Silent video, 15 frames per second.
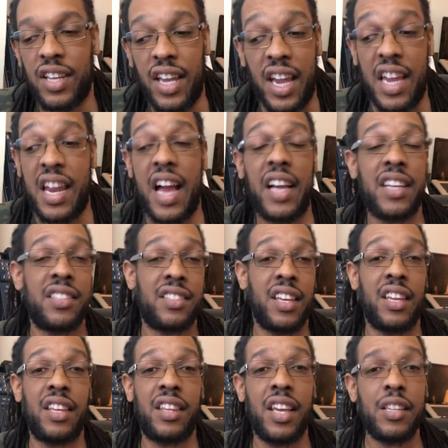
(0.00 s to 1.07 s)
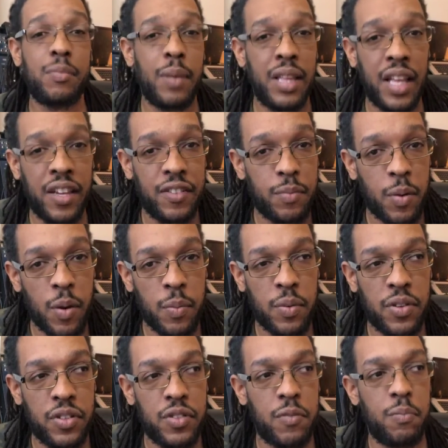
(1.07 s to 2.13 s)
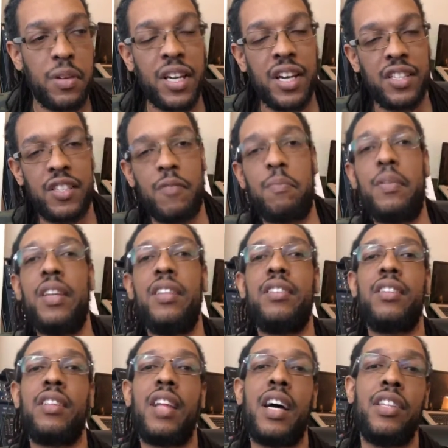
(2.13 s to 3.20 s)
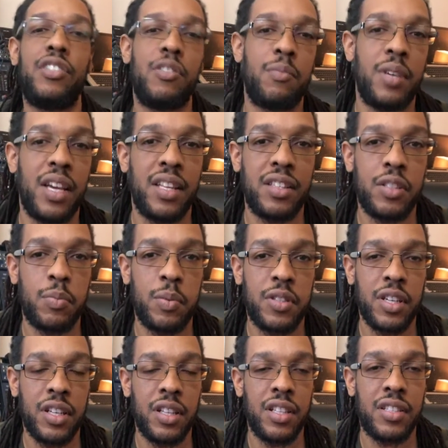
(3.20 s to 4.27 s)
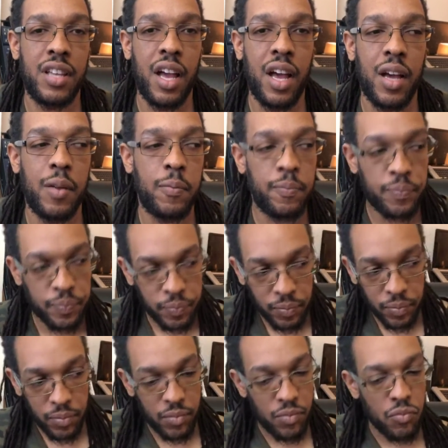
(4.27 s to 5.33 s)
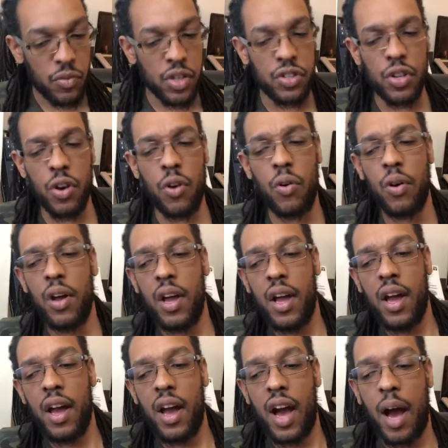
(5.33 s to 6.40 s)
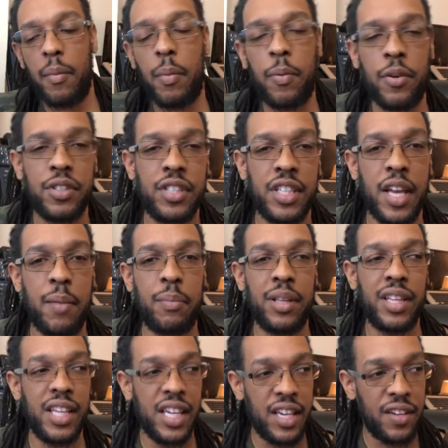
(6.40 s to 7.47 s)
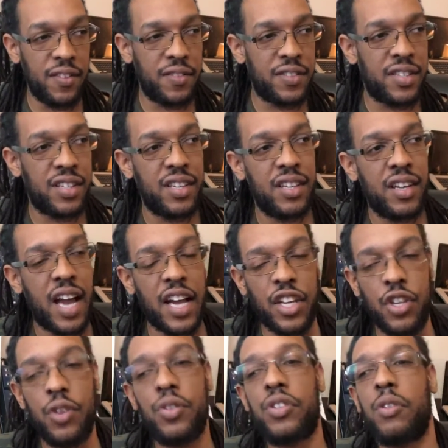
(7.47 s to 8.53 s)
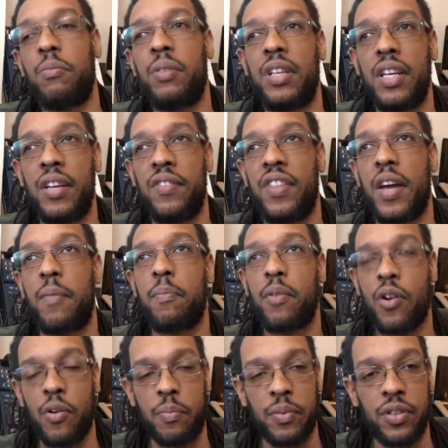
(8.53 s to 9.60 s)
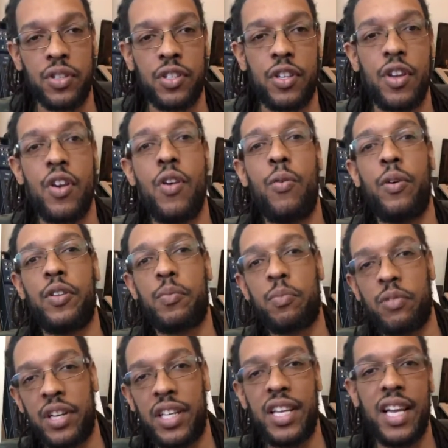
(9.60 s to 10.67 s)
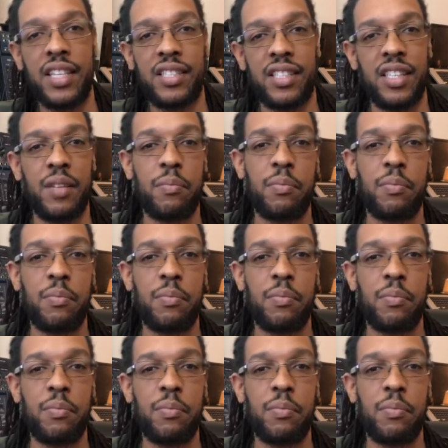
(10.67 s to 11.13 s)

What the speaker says: And I can say that that's my life's purpose because it means a lot to me at this particular time. So I'm a person that I used to believe that purpose was predestined and